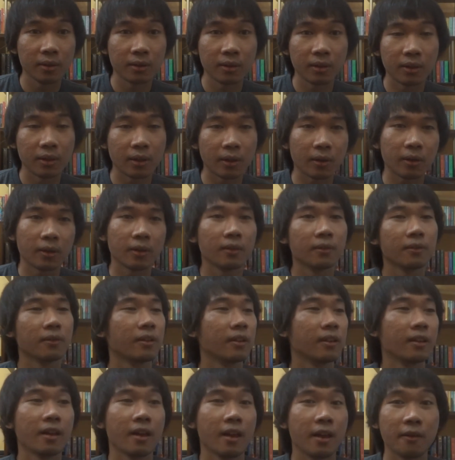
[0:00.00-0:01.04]
you know,
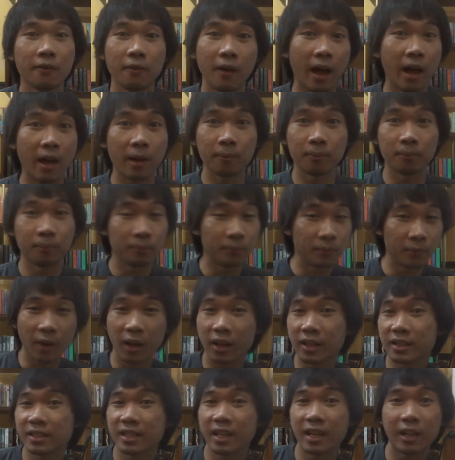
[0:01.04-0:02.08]
if I'm
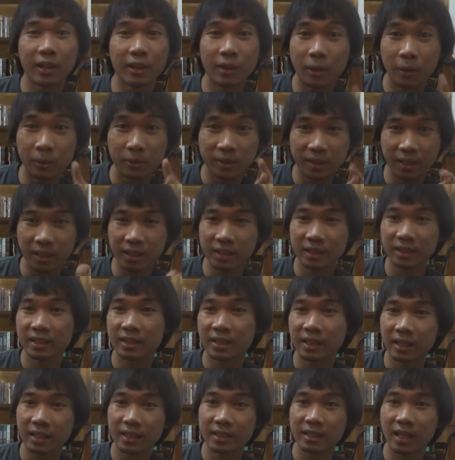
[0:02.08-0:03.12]
not saying those things
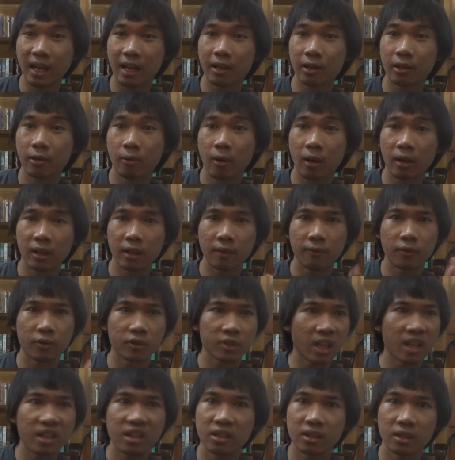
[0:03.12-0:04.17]
exactly correctly, if there's
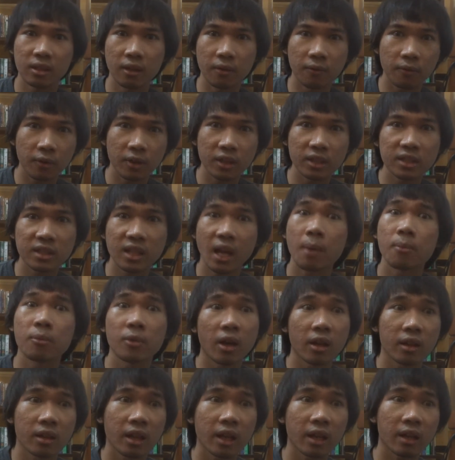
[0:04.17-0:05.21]
any difference. I'm
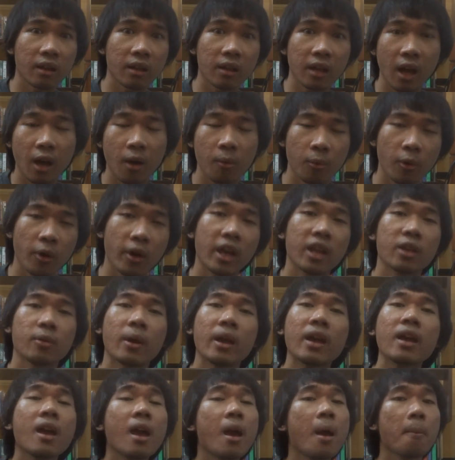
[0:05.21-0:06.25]
not like a cowboy
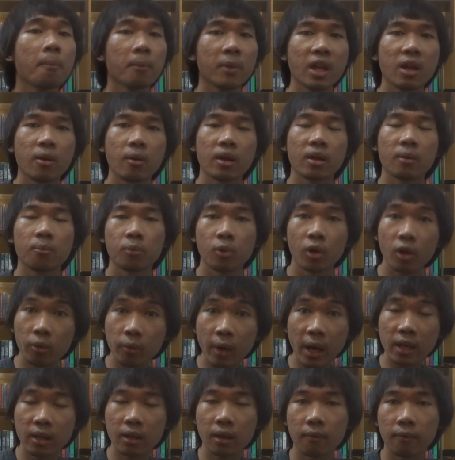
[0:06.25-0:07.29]
anyway. But anyway, a bull
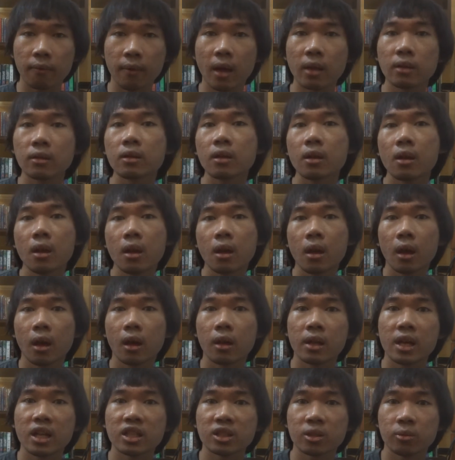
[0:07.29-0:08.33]
riding event,
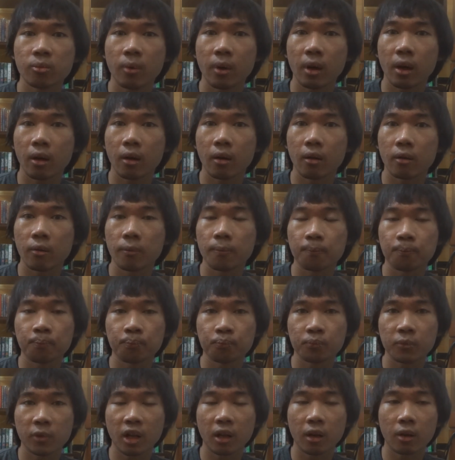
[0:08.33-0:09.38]
and that's where
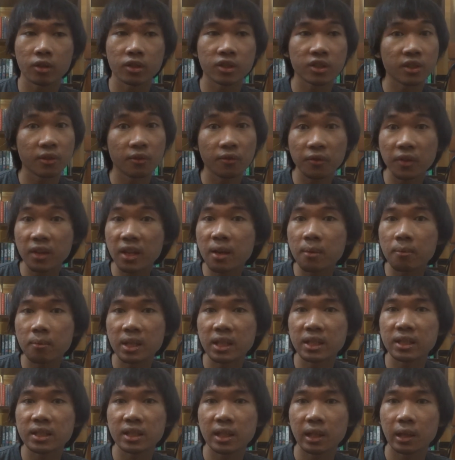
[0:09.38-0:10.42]
Sophia
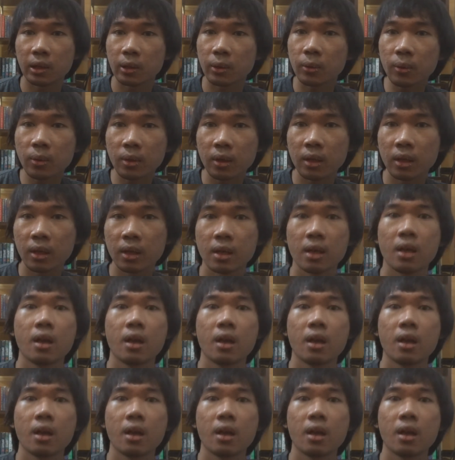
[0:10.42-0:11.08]
meets Luke.